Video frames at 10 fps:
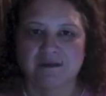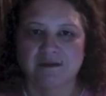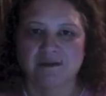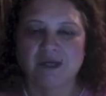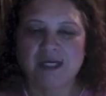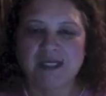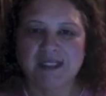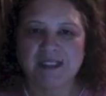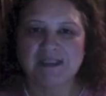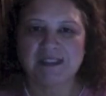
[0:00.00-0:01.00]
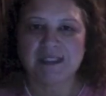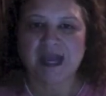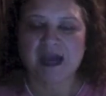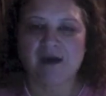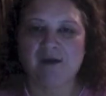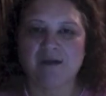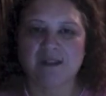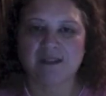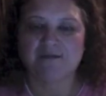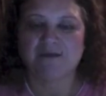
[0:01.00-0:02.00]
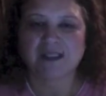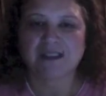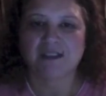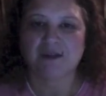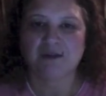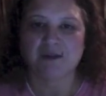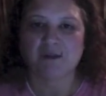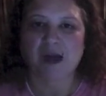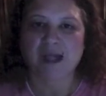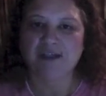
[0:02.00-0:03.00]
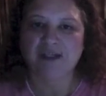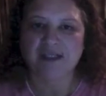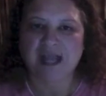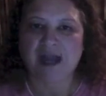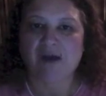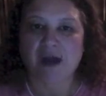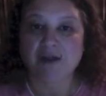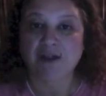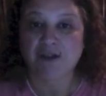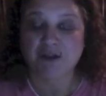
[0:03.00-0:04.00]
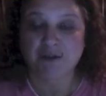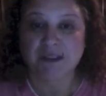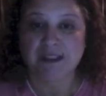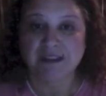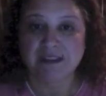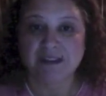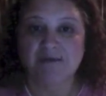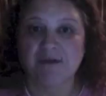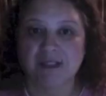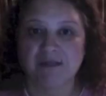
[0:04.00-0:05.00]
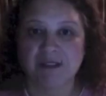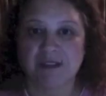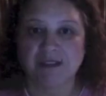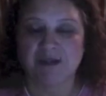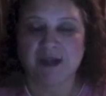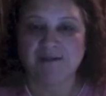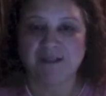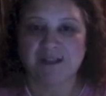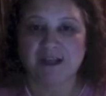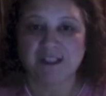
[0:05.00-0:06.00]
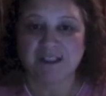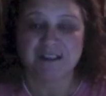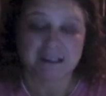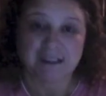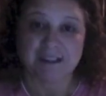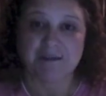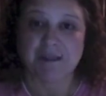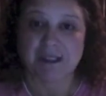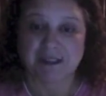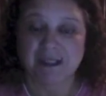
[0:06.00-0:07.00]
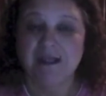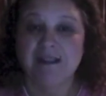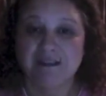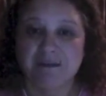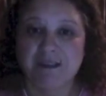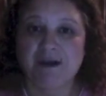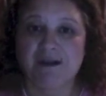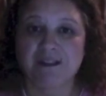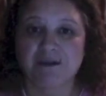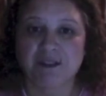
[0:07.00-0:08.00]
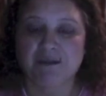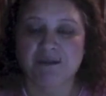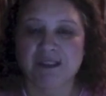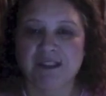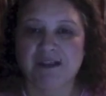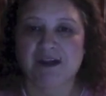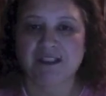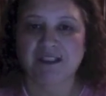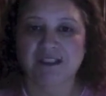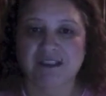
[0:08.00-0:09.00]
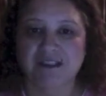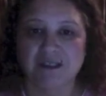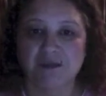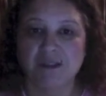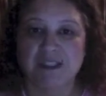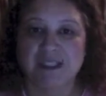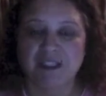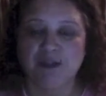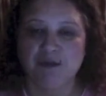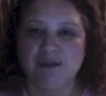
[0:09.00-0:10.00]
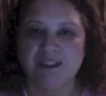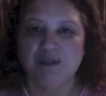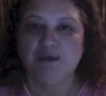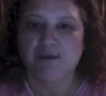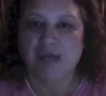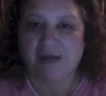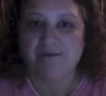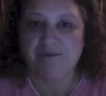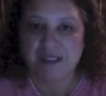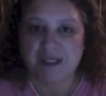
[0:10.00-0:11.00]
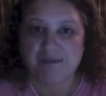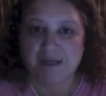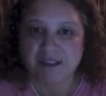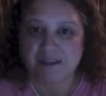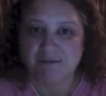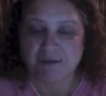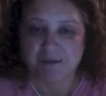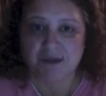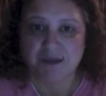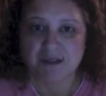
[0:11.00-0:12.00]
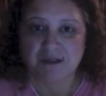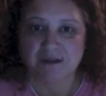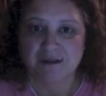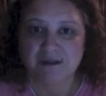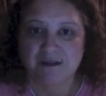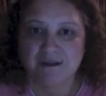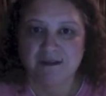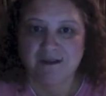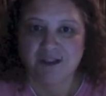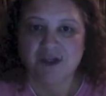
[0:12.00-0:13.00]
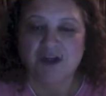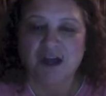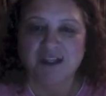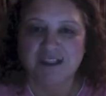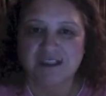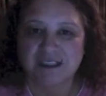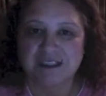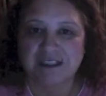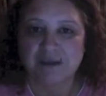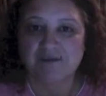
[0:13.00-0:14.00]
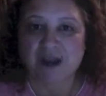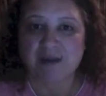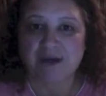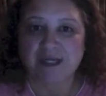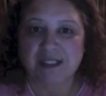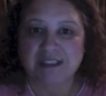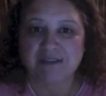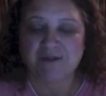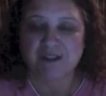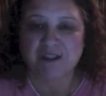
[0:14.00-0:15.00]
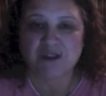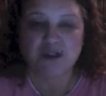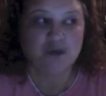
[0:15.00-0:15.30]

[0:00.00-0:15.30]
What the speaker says: what it is and how it's affecting you and why now how you're doing things differently because you have this consciousness. Because to be honest, when you bring these consciousnesses within you, you have become a different person. Your consciousness is vibrating different, so you